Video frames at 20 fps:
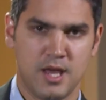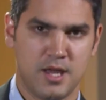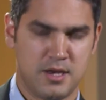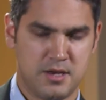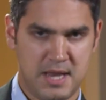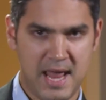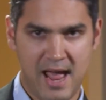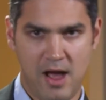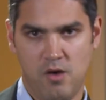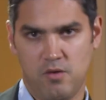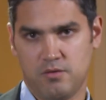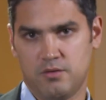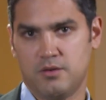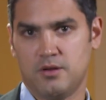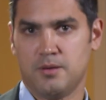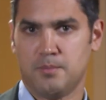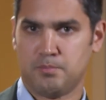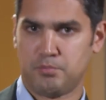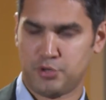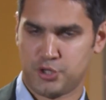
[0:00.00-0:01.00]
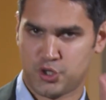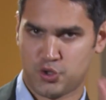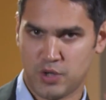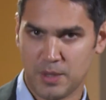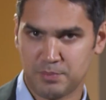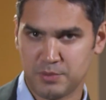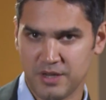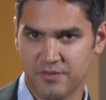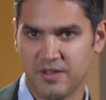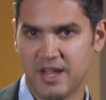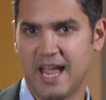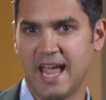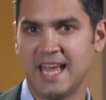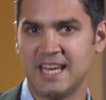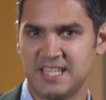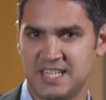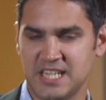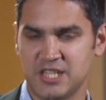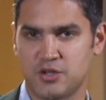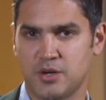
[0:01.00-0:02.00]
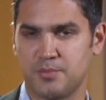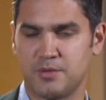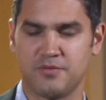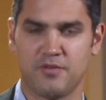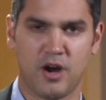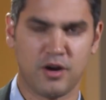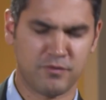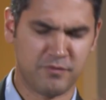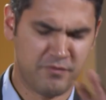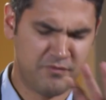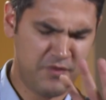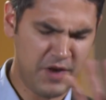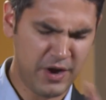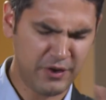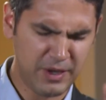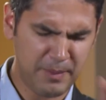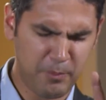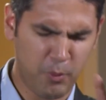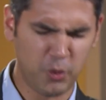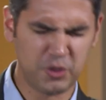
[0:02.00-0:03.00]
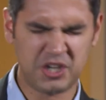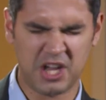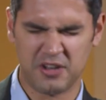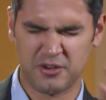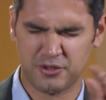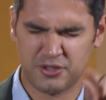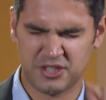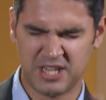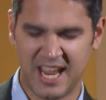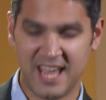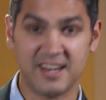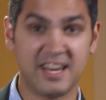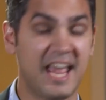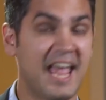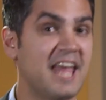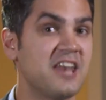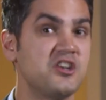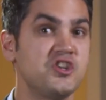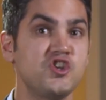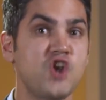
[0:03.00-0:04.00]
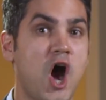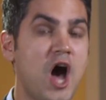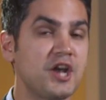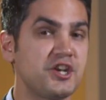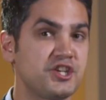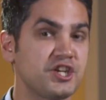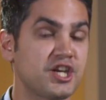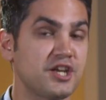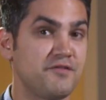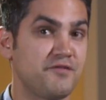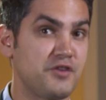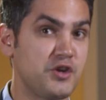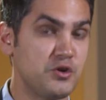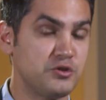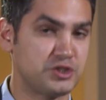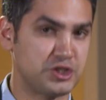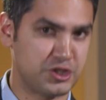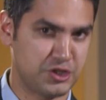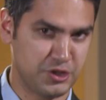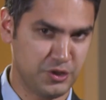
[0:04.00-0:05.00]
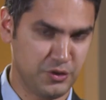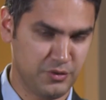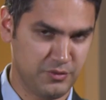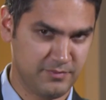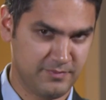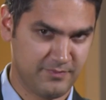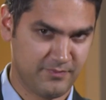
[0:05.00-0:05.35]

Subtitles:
Now, prescriptive and descriptive are very important to understand and not to confuse the two.